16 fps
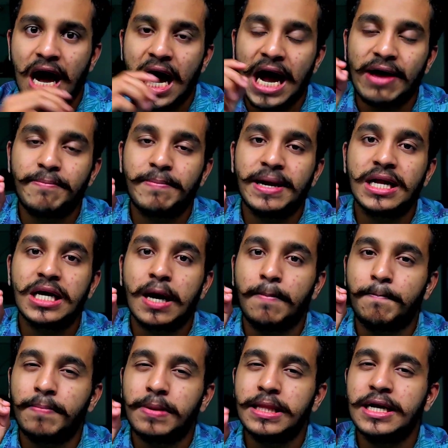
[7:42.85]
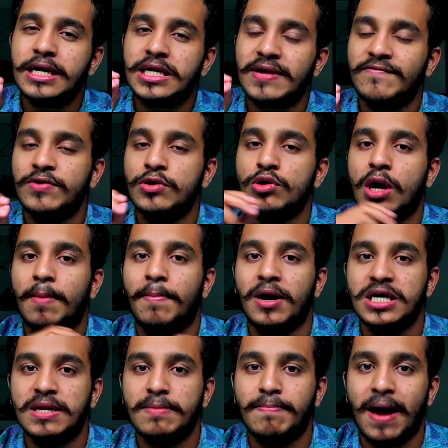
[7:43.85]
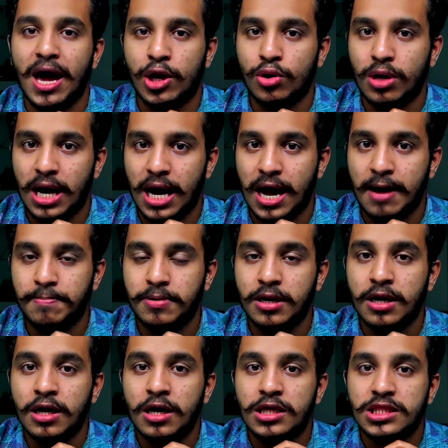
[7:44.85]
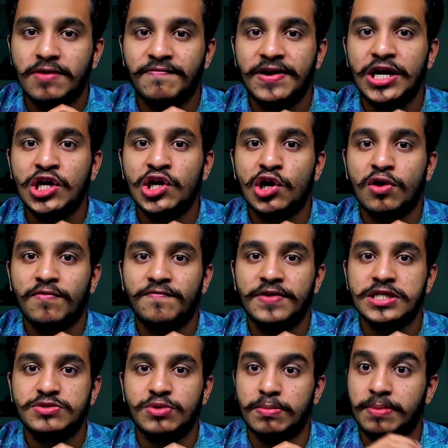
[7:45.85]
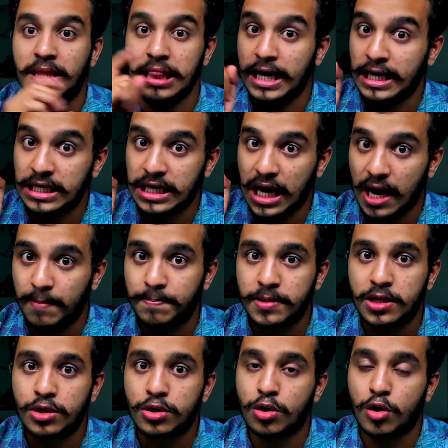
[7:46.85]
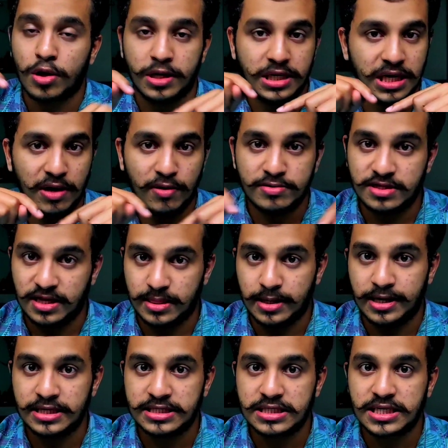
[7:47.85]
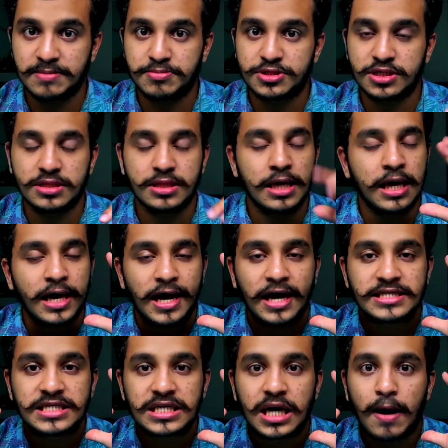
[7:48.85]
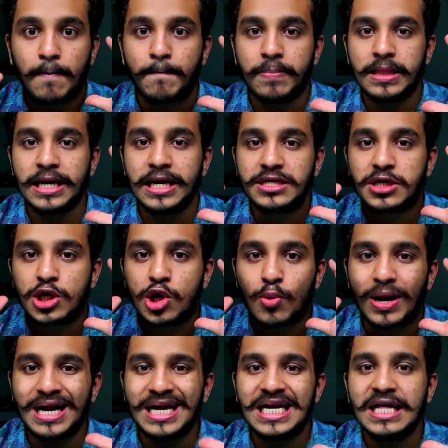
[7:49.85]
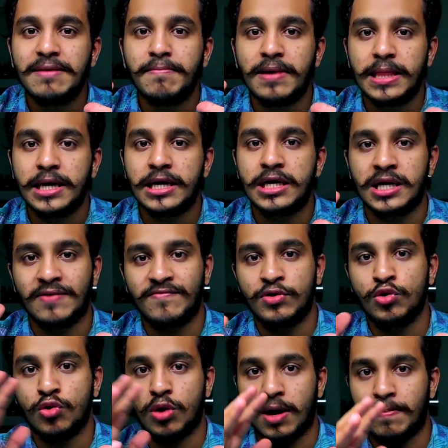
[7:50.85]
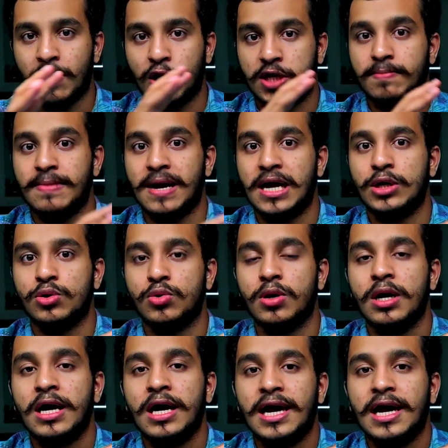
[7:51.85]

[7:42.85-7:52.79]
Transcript: I have made a complete review about the Marrow app, the video of which will be linked up here or down in the description. It's a complete 20-minute review about Marrow.